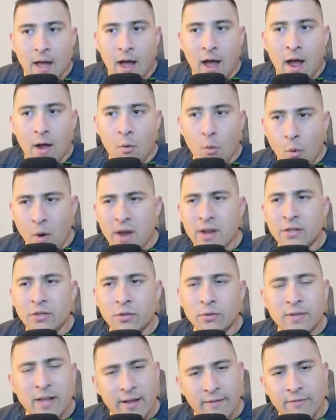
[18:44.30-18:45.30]
I wanted
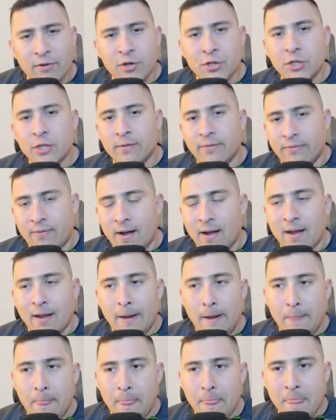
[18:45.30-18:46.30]
to
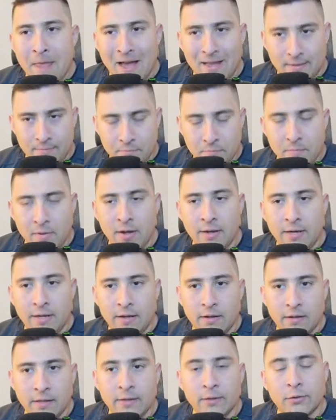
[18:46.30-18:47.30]
diversify that
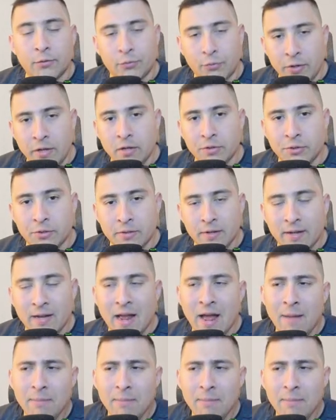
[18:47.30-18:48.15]
money into real estate.